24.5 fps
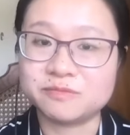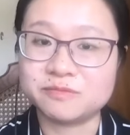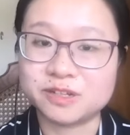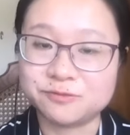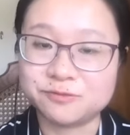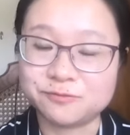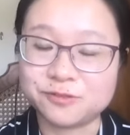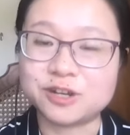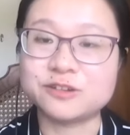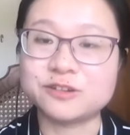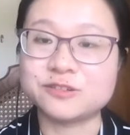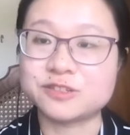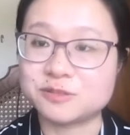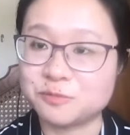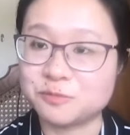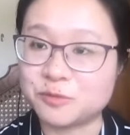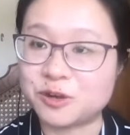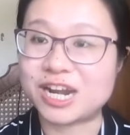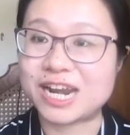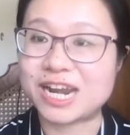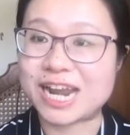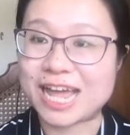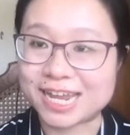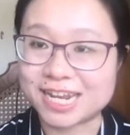folds
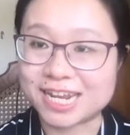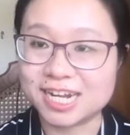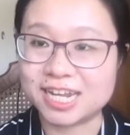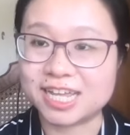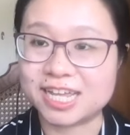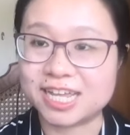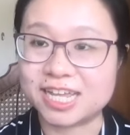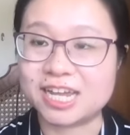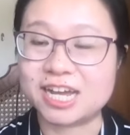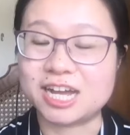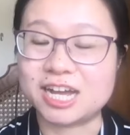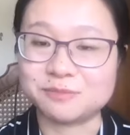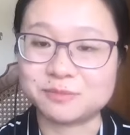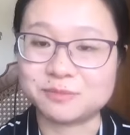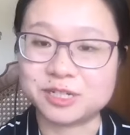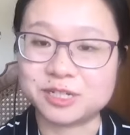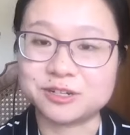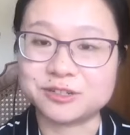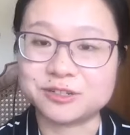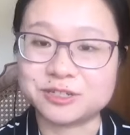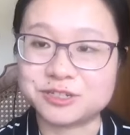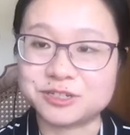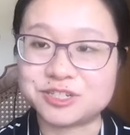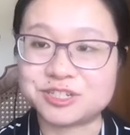more likely I'm
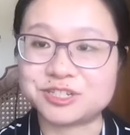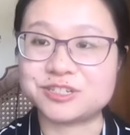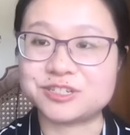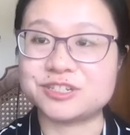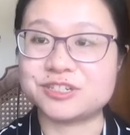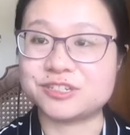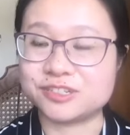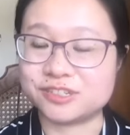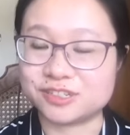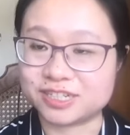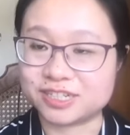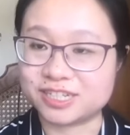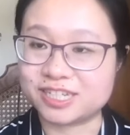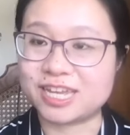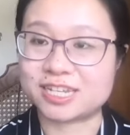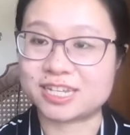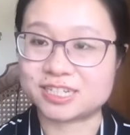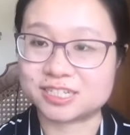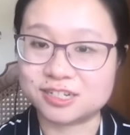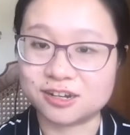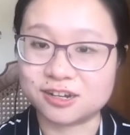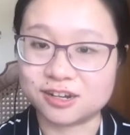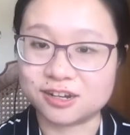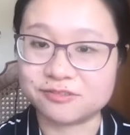going to
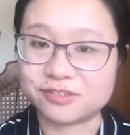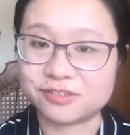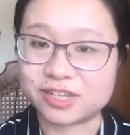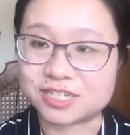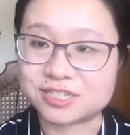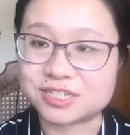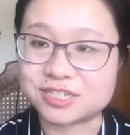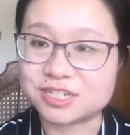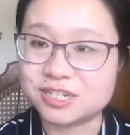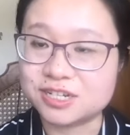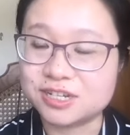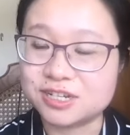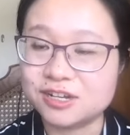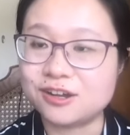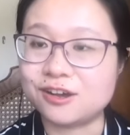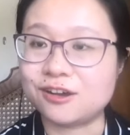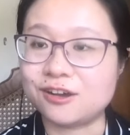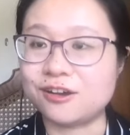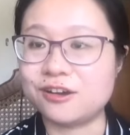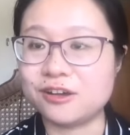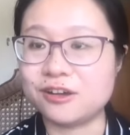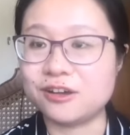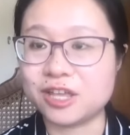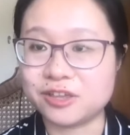get COVID?
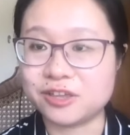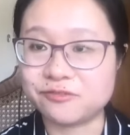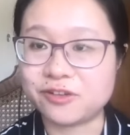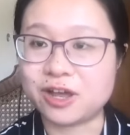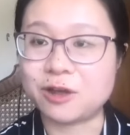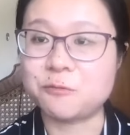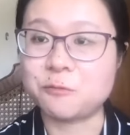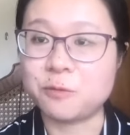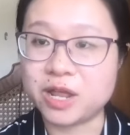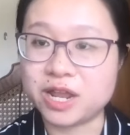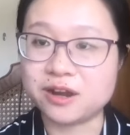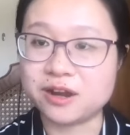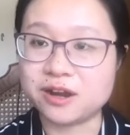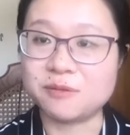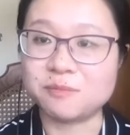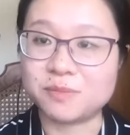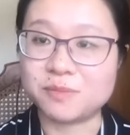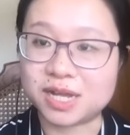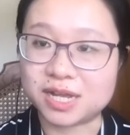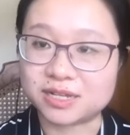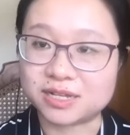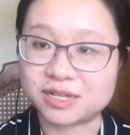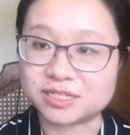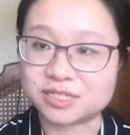Or if I wear a
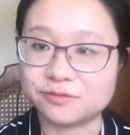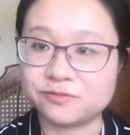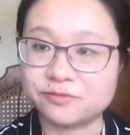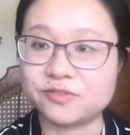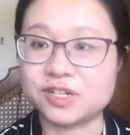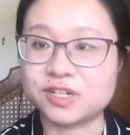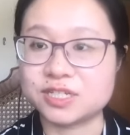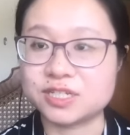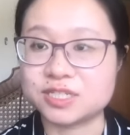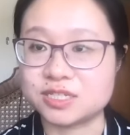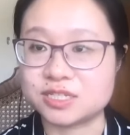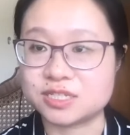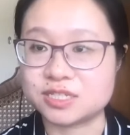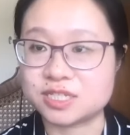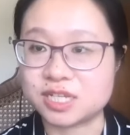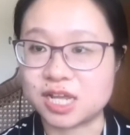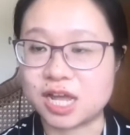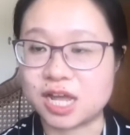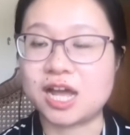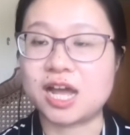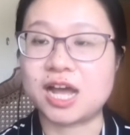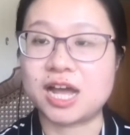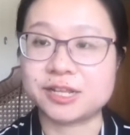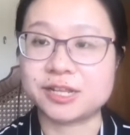mask versus
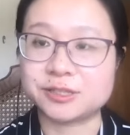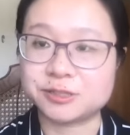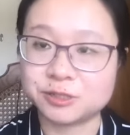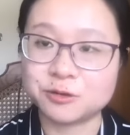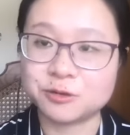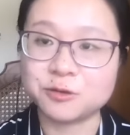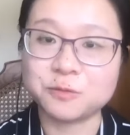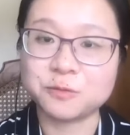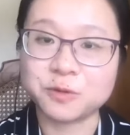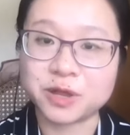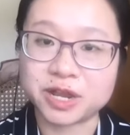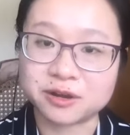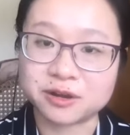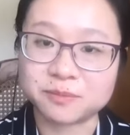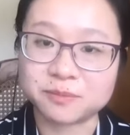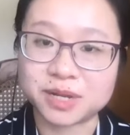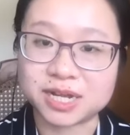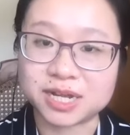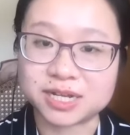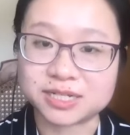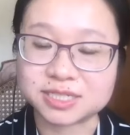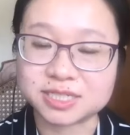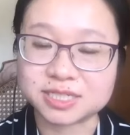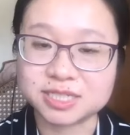I don't wear a
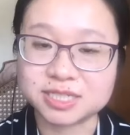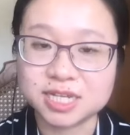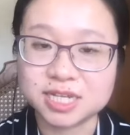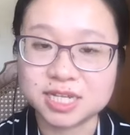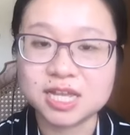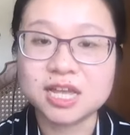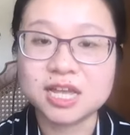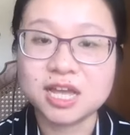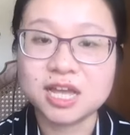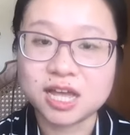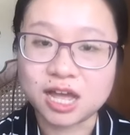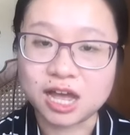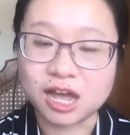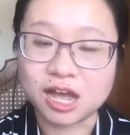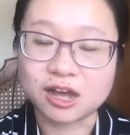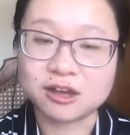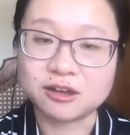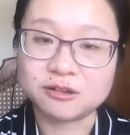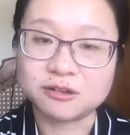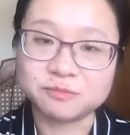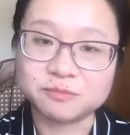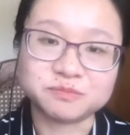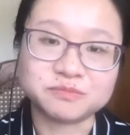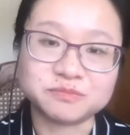mask,
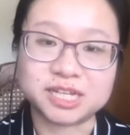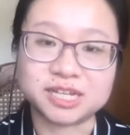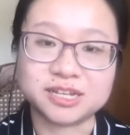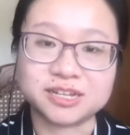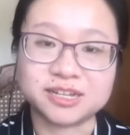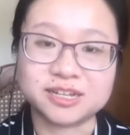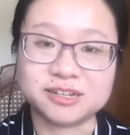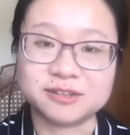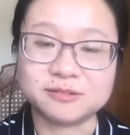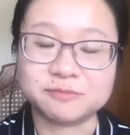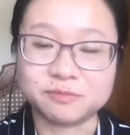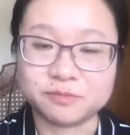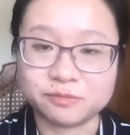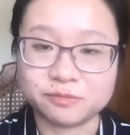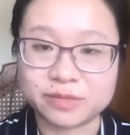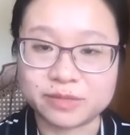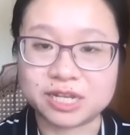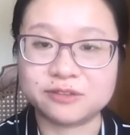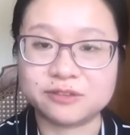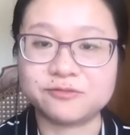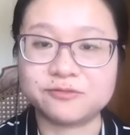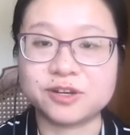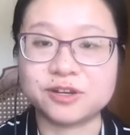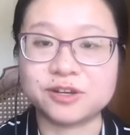how
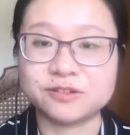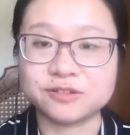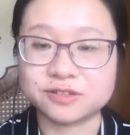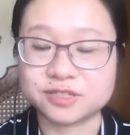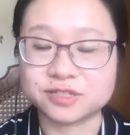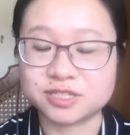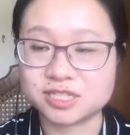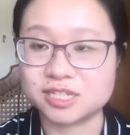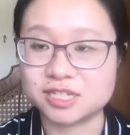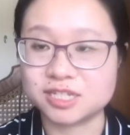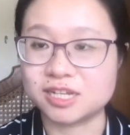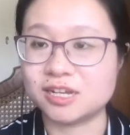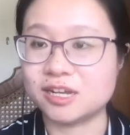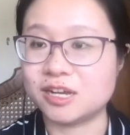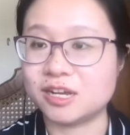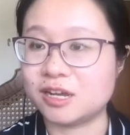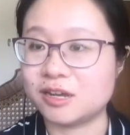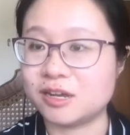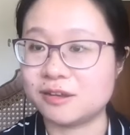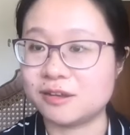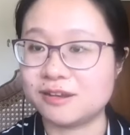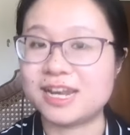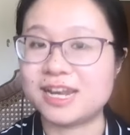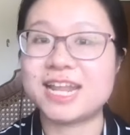many folds
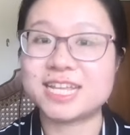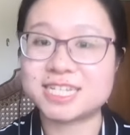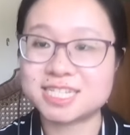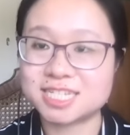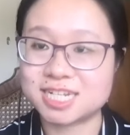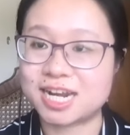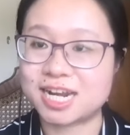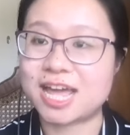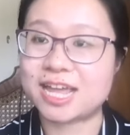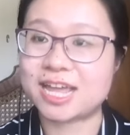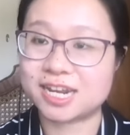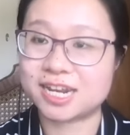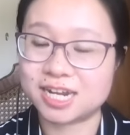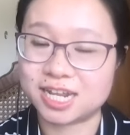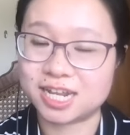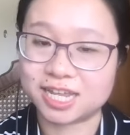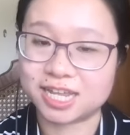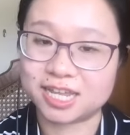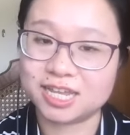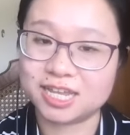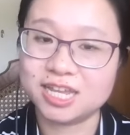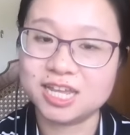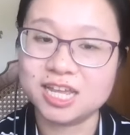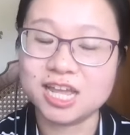less
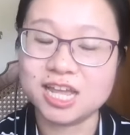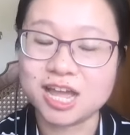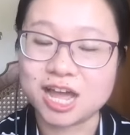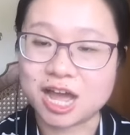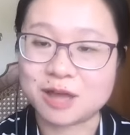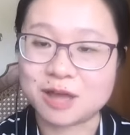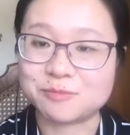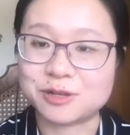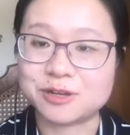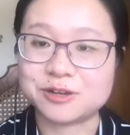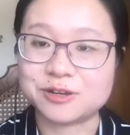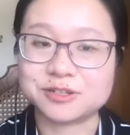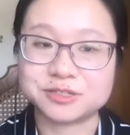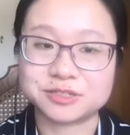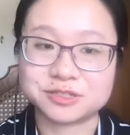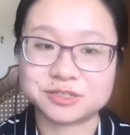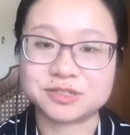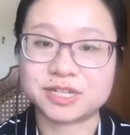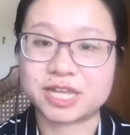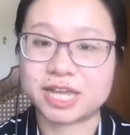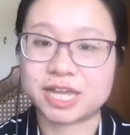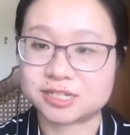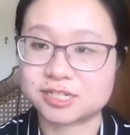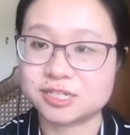likely I'm going to
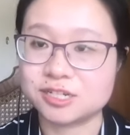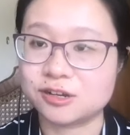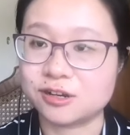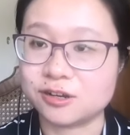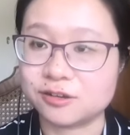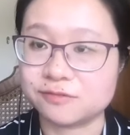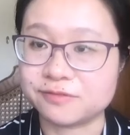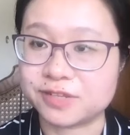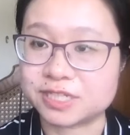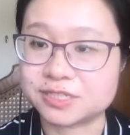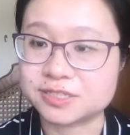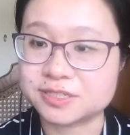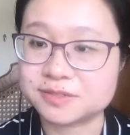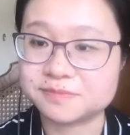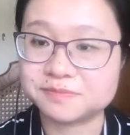get COVID?